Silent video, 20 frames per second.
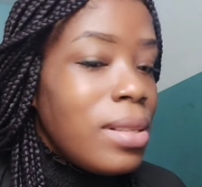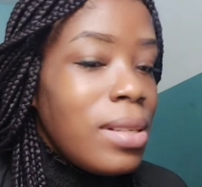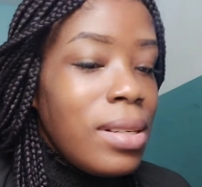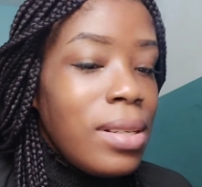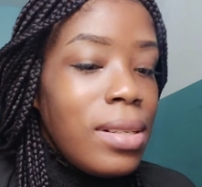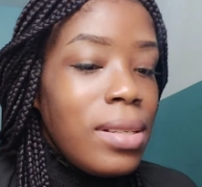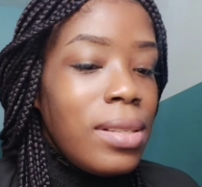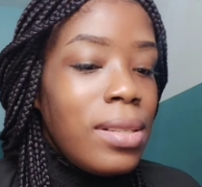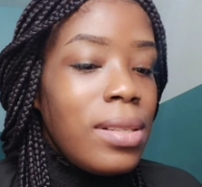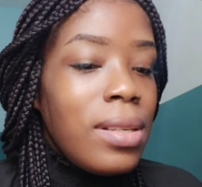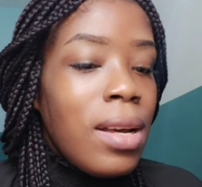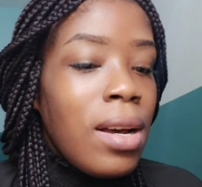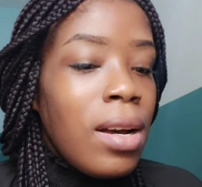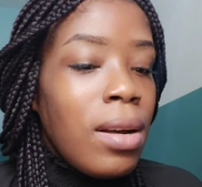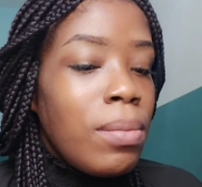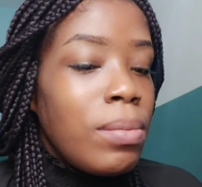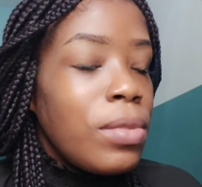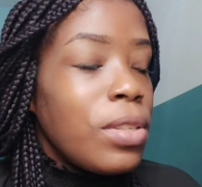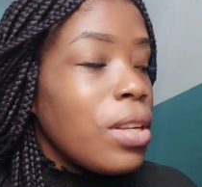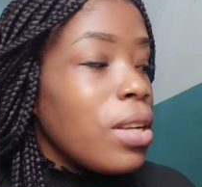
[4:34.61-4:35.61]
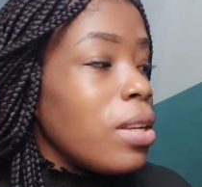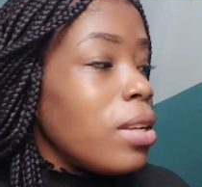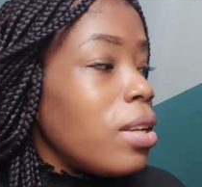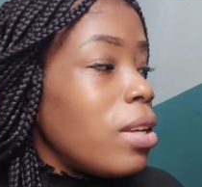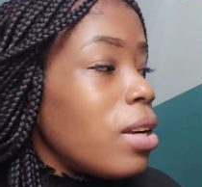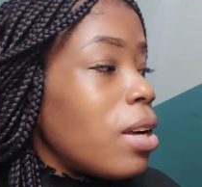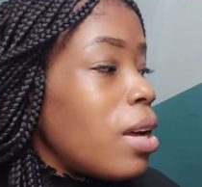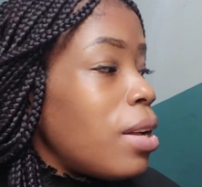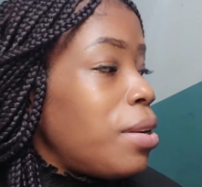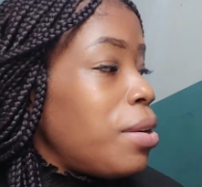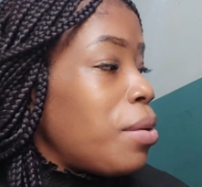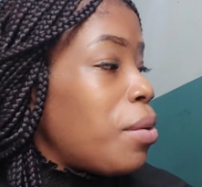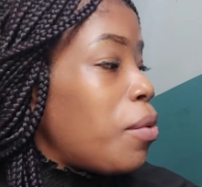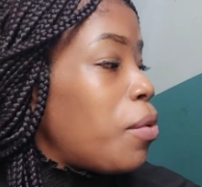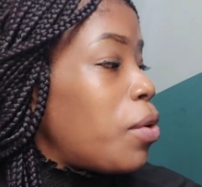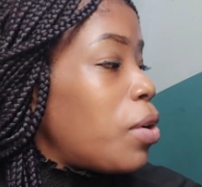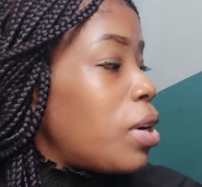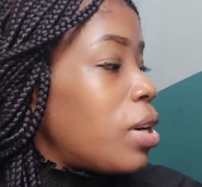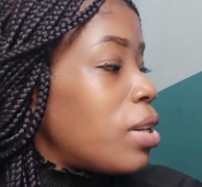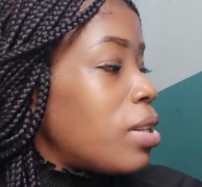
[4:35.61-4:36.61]
This skincare the
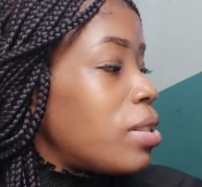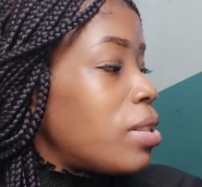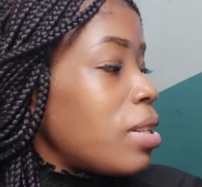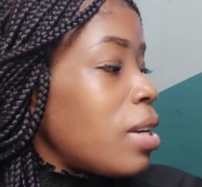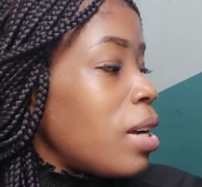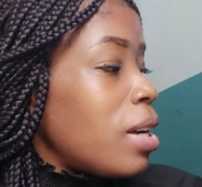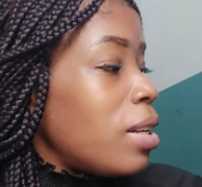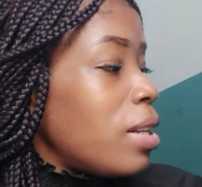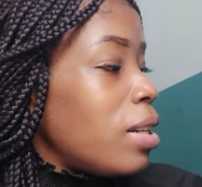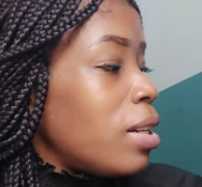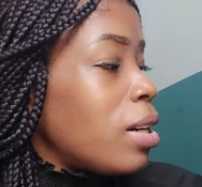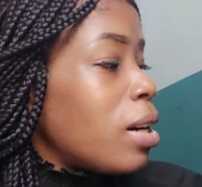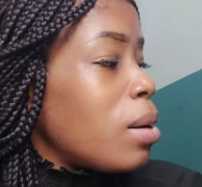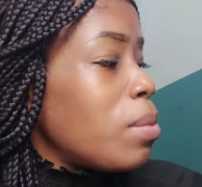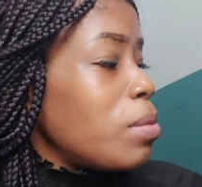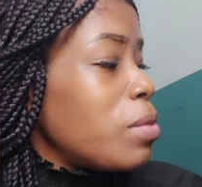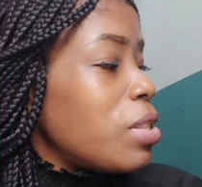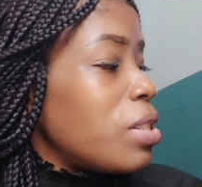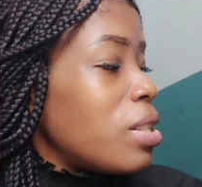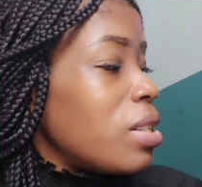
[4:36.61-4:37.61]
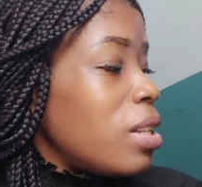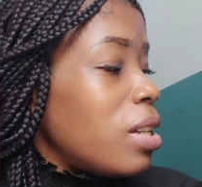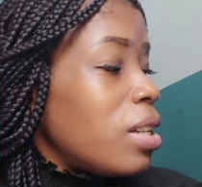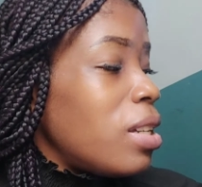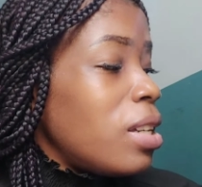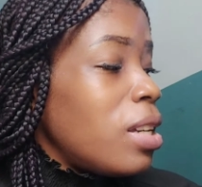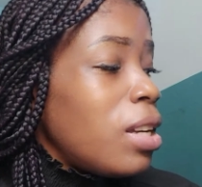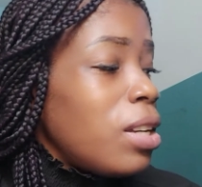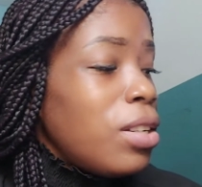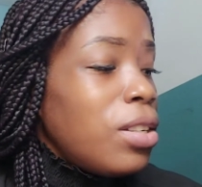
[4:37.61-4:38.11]
worst, and it comes in a